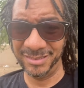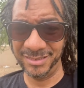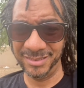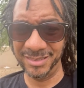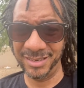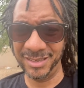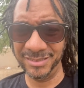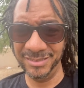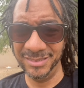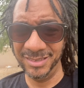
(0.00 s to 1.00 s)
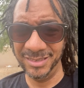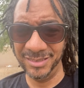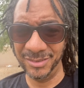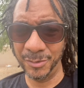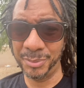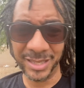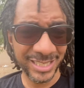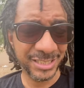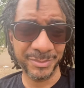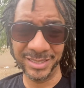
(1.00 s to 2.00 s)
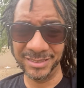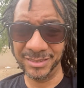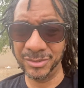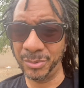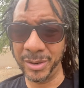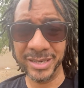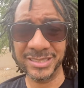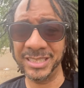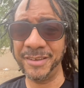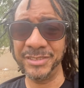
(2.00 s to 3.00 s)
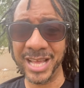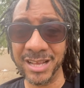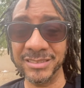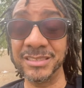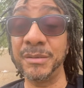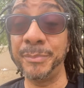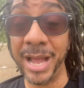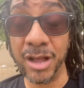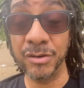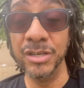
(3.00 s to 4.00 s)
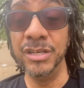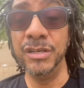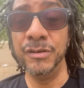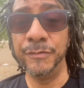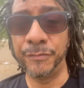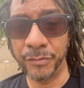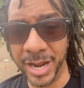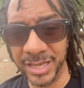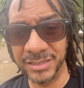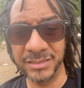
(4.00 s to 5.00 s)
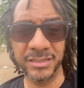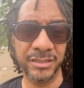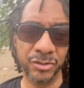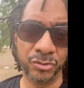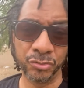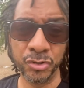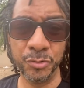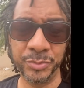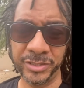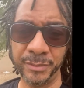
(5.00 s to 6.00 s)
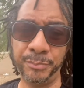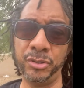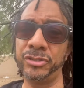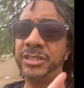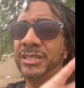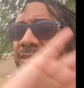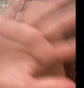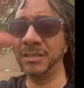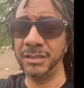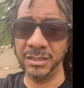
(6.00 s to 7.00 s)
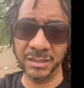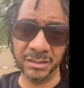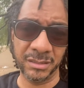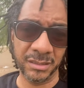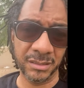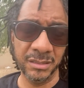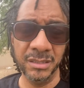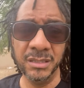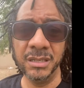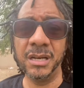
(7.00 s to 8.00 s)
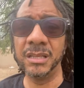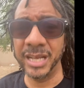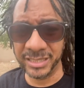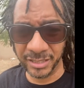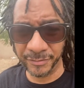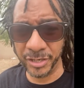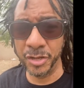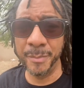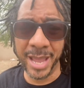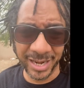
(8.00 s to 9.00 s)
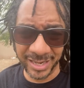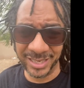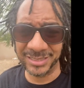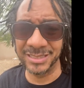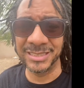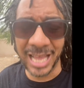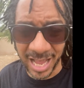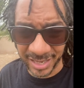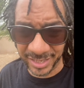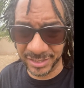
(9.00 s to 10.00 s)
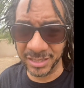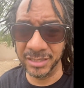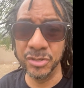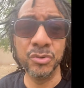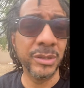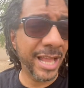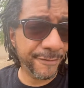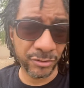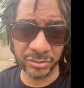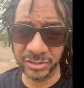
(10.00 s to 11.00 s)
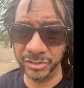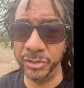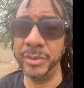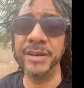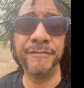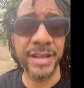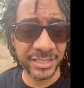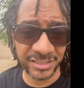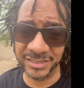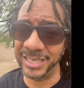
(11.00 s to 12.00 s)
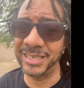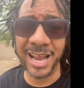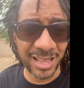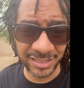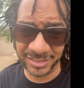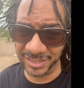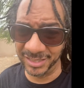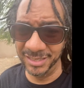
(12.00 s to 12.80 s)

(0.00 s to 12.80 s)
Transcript: you know, or placement. Aquarius, the 11th house, is about friends and groups and pushing the collective and humanity and society to new levels, new innovation, technology,